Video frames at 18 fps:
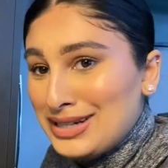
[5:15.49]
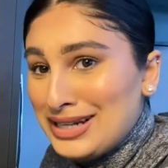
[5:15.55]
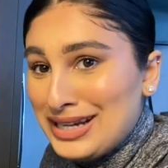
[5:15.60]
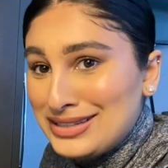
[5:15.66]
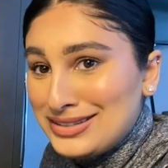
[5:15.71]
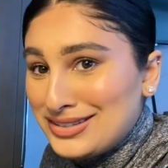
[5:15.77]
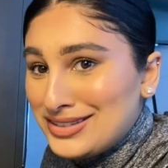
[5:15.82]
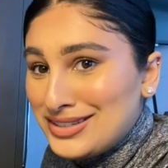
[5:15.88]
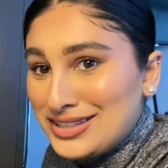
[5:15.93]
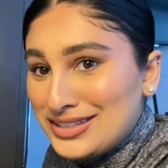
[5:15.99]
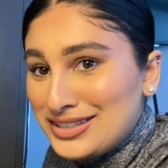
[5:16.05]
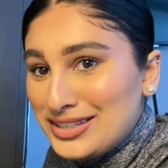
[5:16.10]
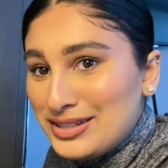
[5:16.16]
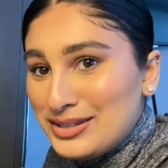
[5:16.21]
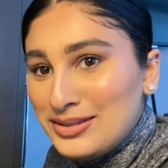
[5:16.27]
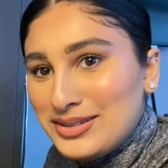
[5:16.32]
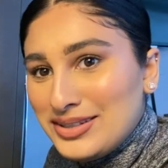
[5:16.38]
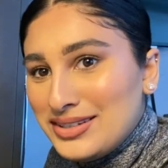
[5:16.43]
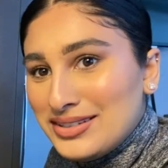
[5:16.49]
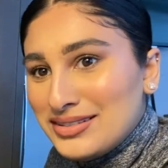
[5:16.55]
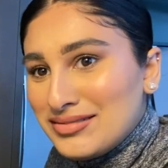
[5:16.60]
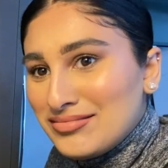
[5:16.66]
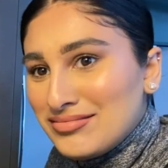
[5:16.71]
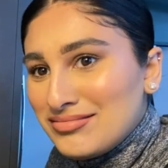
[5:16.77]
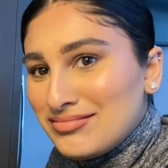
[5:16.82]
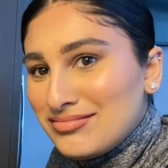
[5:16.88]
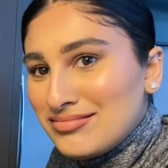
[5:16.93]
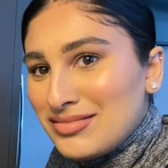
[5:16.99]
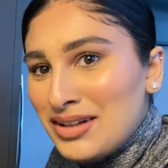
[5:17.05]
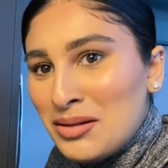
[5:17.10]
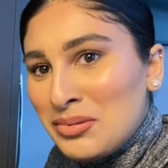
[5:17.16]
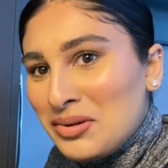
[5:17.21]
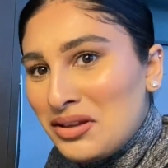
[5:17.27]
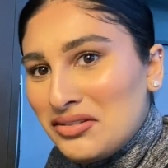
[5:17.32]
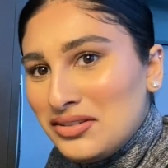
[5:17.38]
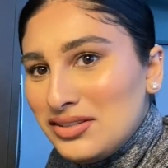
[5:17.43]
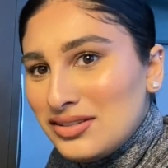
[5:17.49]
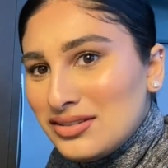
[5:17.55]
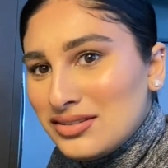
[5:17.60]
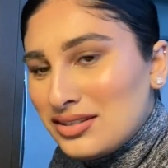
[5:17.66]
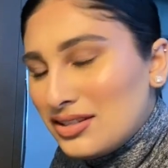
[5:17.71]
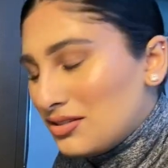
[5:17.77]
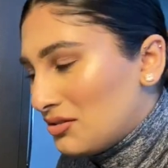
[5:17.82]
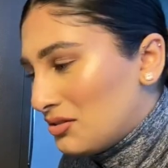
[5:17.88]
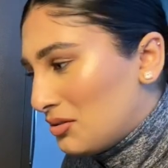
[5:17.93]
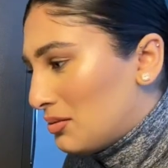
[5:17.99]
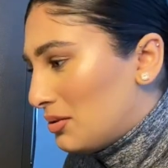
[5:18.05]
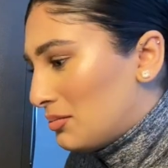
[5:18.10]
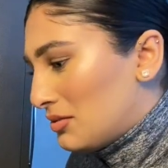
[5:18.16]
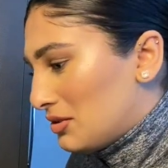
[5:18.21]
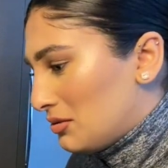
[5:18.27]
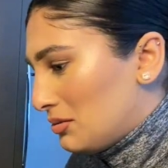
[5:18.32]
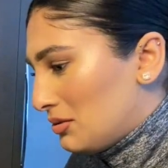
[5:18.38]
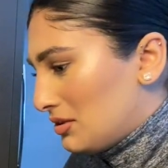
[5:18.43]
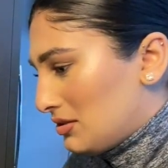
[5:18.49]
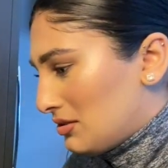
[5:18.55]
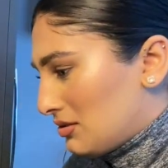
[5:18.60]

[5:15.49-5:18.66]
I don't know how to use it. I'll be honest, I don't know what I'm doing.